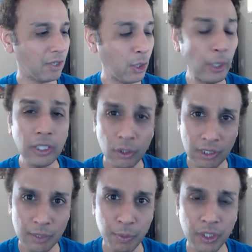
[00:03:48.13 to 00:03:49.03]
going through
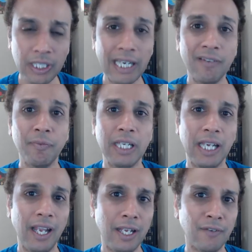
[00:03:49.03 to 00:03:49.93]
this book gave
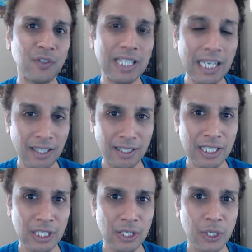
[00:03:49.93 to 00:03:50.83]
me enough
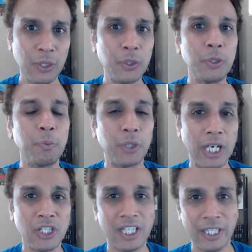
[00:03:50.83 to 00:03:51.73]
skills to
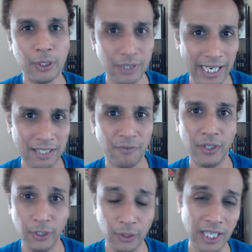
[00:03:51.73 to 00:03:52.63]
potentially do that
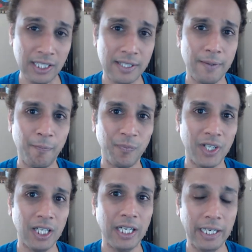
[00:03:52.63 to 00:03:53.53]
for you guys
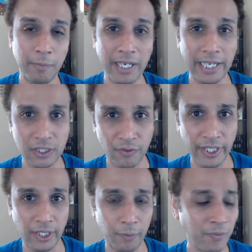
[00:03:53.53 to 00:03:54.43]
in my next
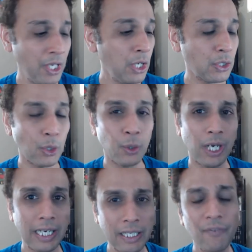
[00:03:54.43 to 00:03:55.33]
video. So
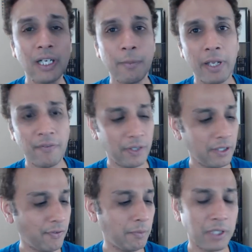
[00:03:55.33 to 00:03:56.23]
I definitely
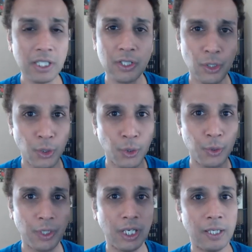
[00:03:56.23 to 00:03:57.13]
benefited from this,
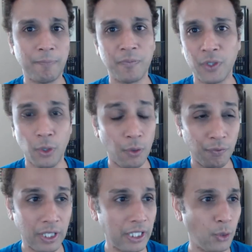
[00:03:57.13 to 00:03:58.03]
so
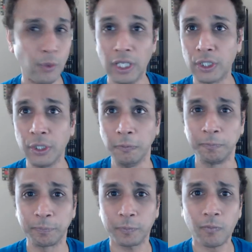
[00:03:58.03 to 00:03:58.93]
hopefully you will too.
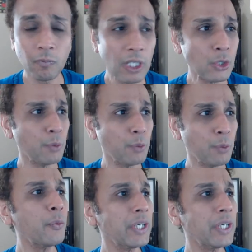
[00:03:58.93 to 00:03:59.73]
So before